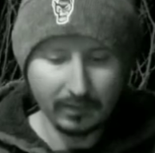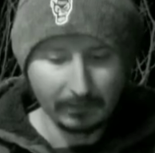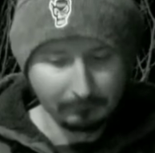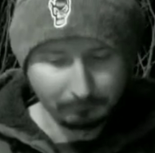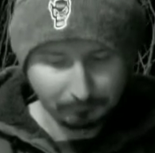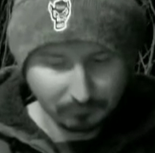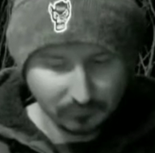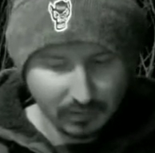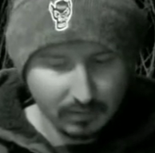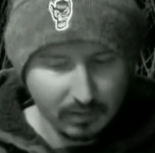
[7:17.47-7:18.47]
here?
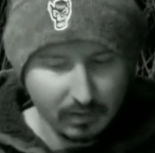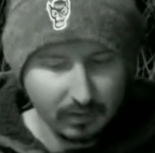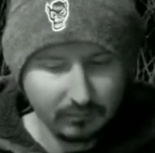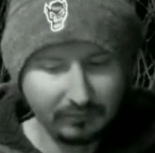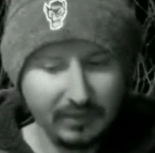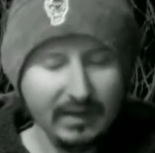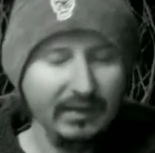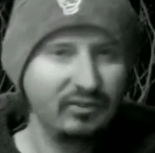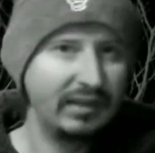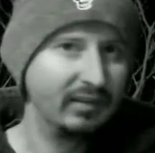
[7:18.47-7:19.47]
The
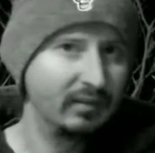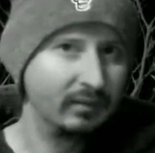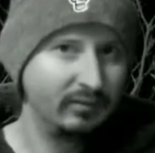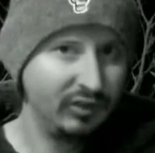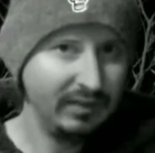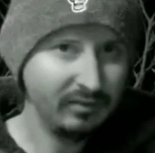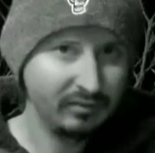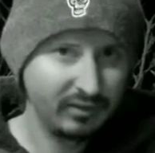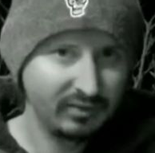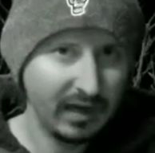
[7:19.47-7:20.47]
thing that Jesus'
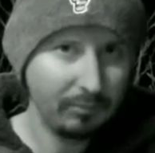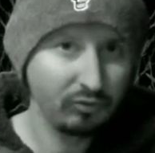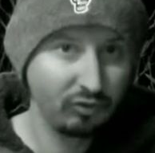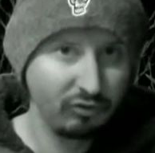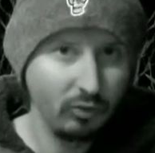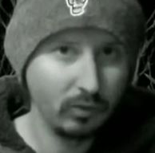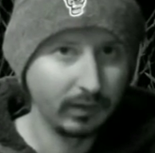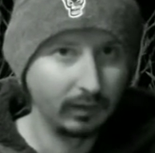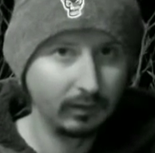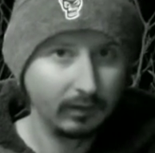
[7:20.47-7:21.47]
disciples are
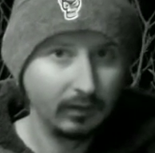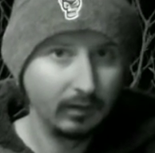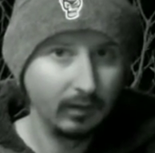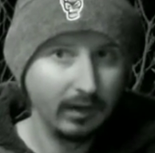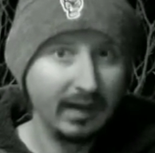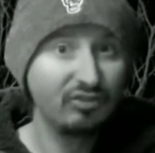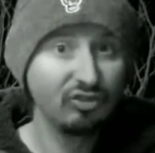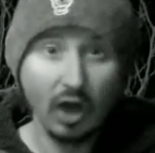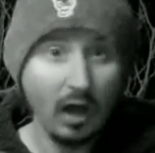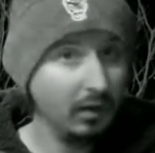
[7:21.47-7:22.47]
doing is not